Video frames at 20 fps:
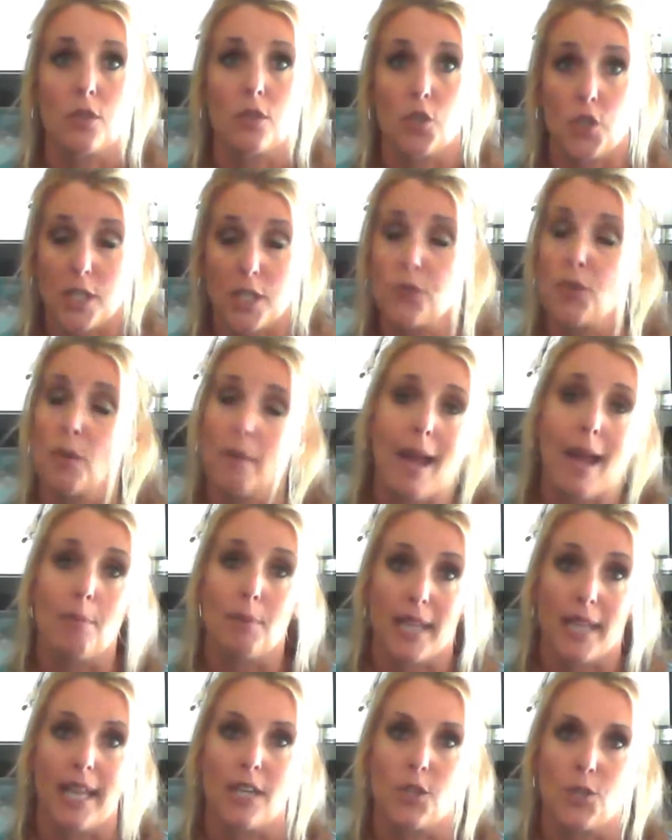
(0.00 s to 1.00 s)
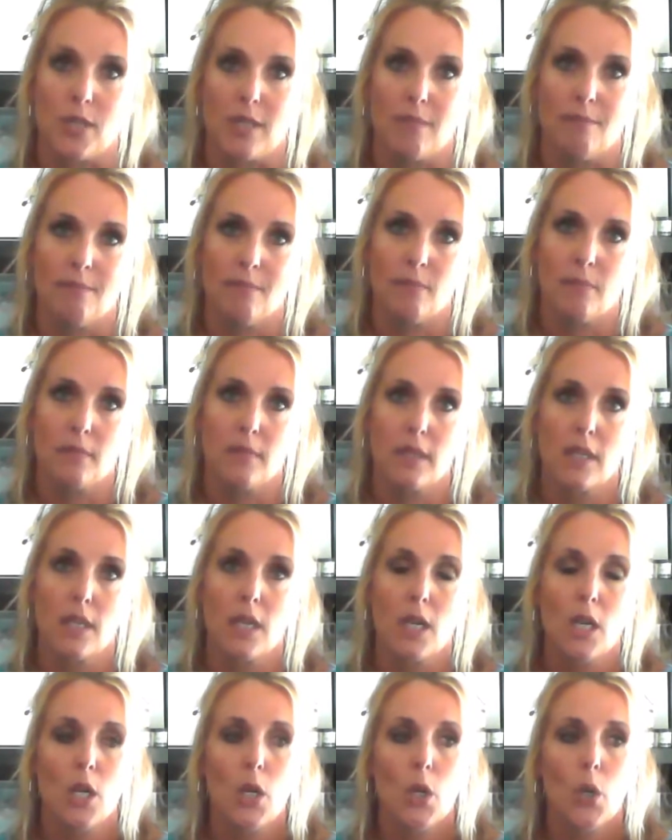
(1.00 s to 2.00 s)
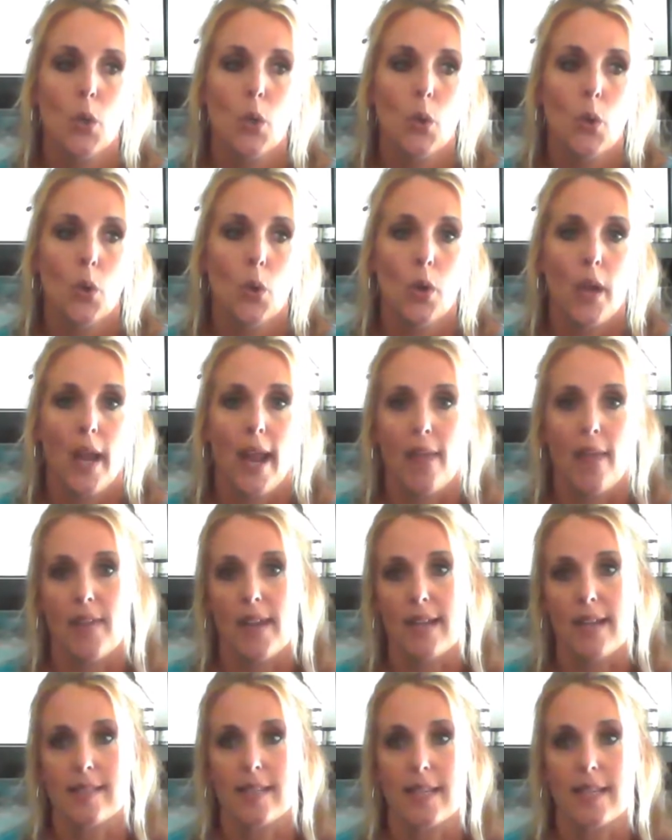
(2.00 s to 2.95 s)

application. And then as the